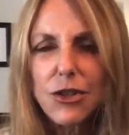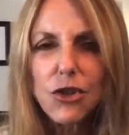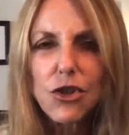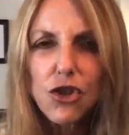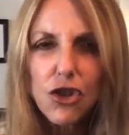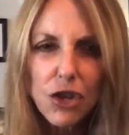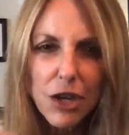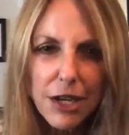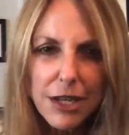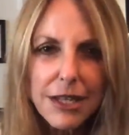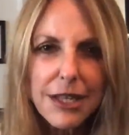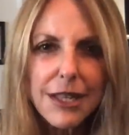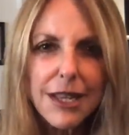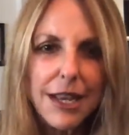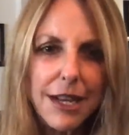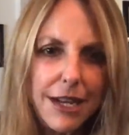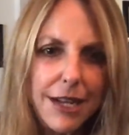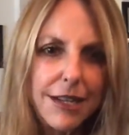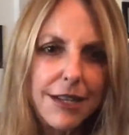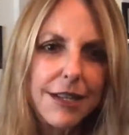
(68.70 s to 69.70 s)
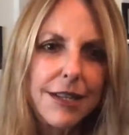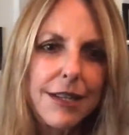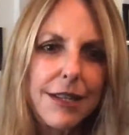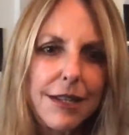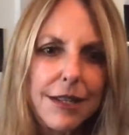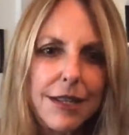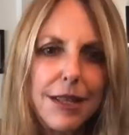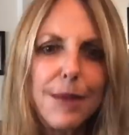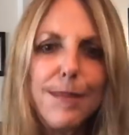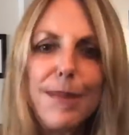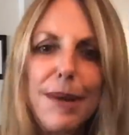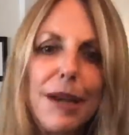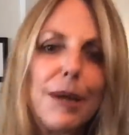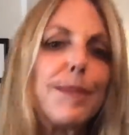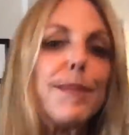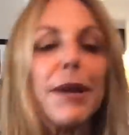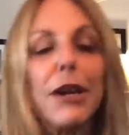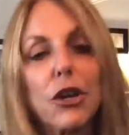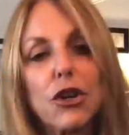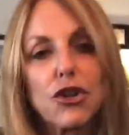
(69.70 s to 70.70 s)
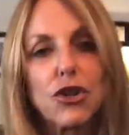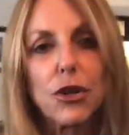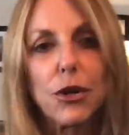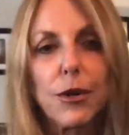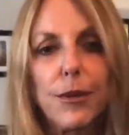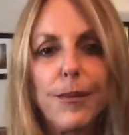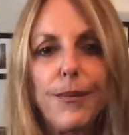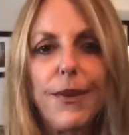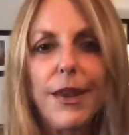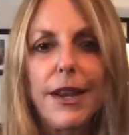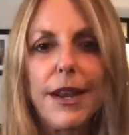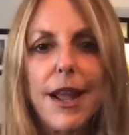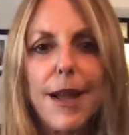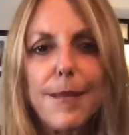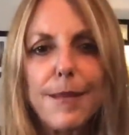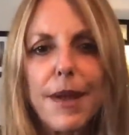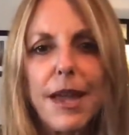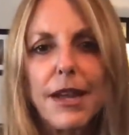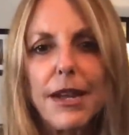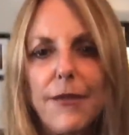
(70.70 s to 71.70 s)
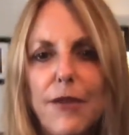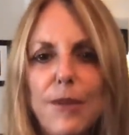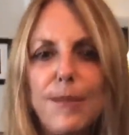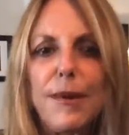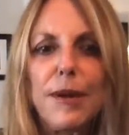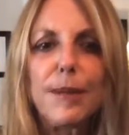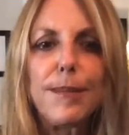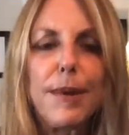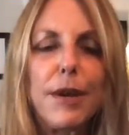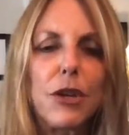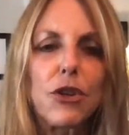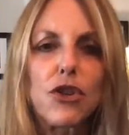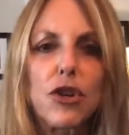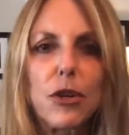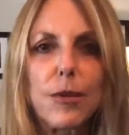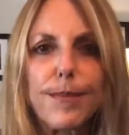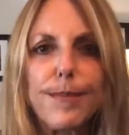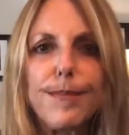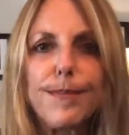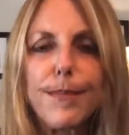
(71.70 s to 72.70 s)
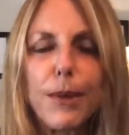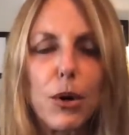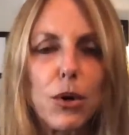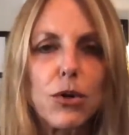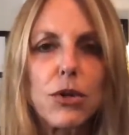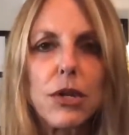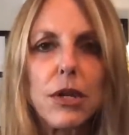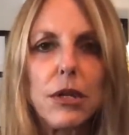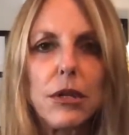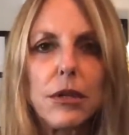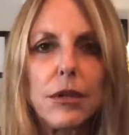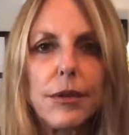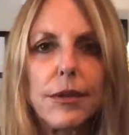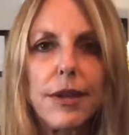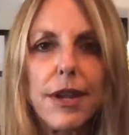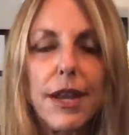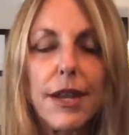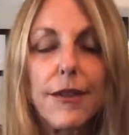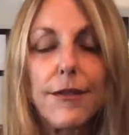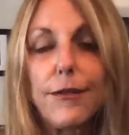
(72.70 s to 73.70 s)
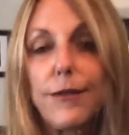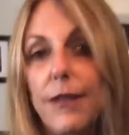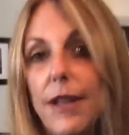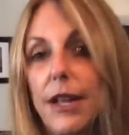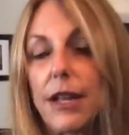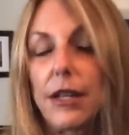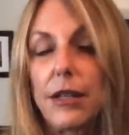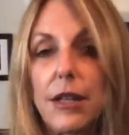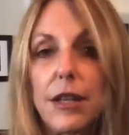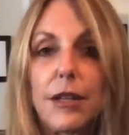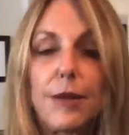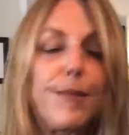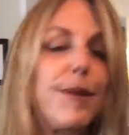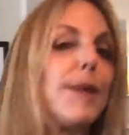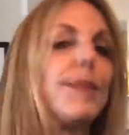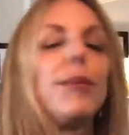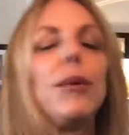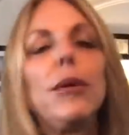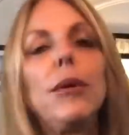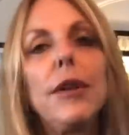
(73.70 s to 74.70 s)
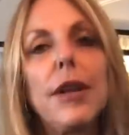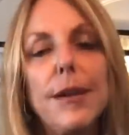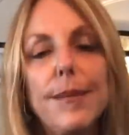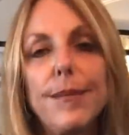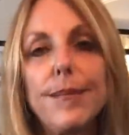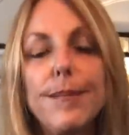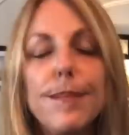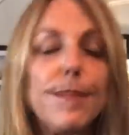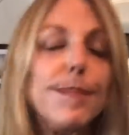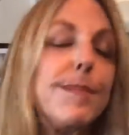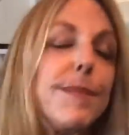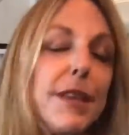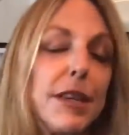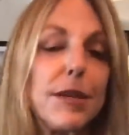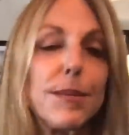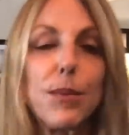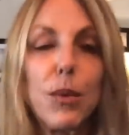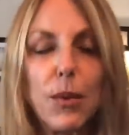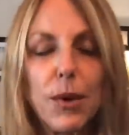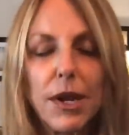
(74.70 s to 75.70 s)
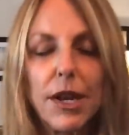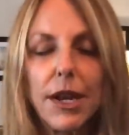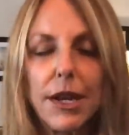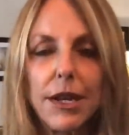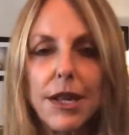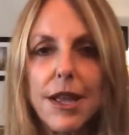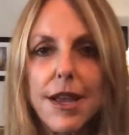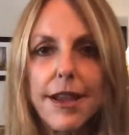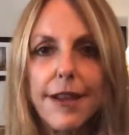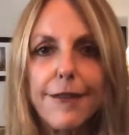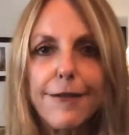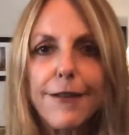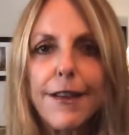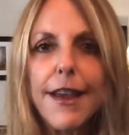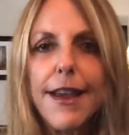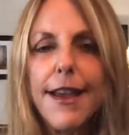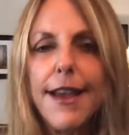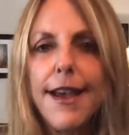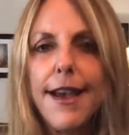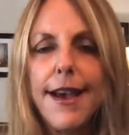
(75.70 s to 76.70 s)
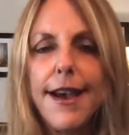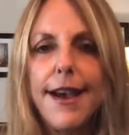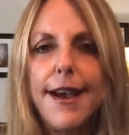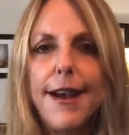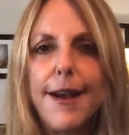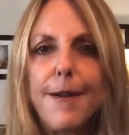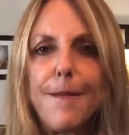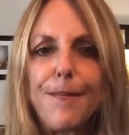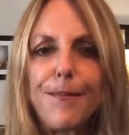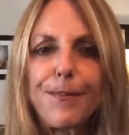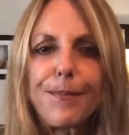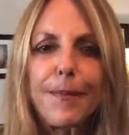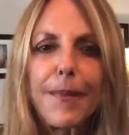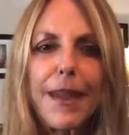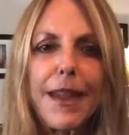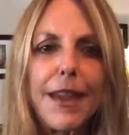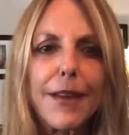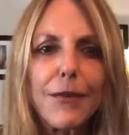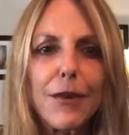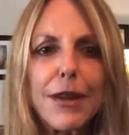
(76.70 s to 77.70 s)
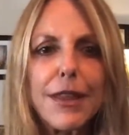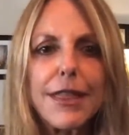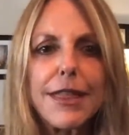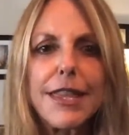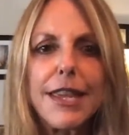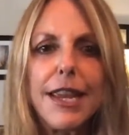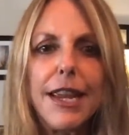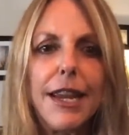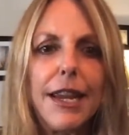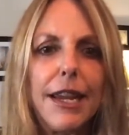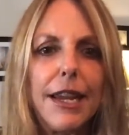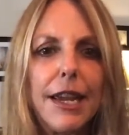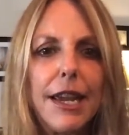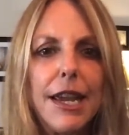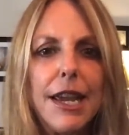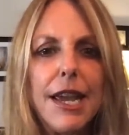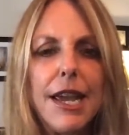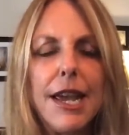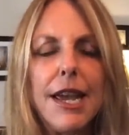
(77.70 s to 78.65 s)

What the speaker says: just that it's the big picture, and I'm kind of a big picture person, kind of like a lot of people at this point in life. Everything